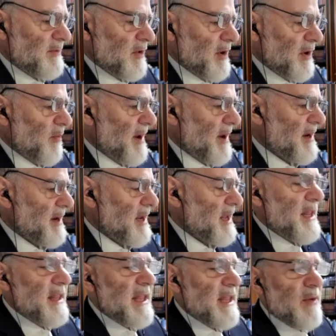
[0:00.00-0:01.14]
When
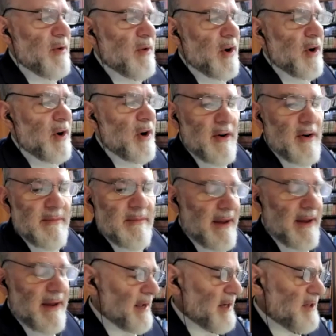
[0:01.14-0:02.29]
they were conquered by
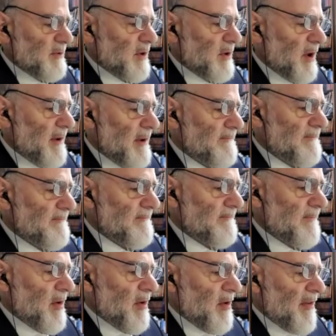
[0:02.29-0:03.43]
the Chashmonaim,
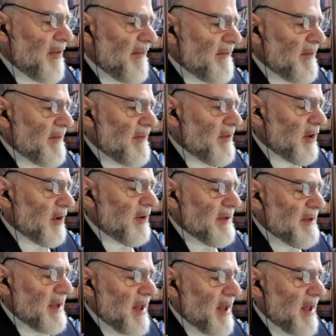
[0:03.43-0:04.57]

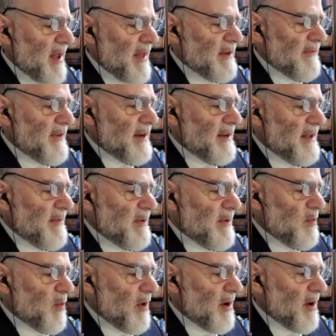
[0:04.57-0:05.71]
and they defeated them in
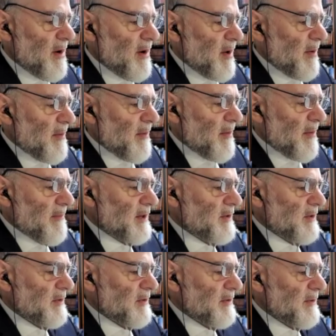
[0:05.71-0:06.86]
war.
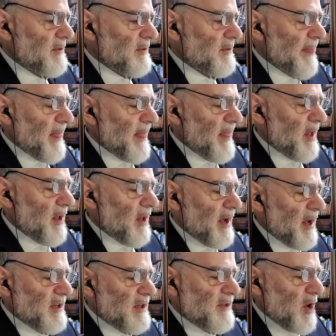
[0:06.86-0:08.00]
Badku, the
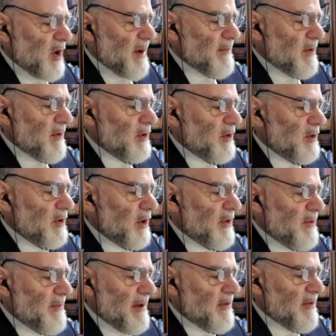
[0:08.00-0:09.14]
Chashmonaim looked through
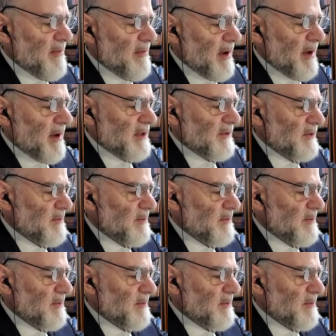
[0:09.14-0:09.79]
the base of Mikdash.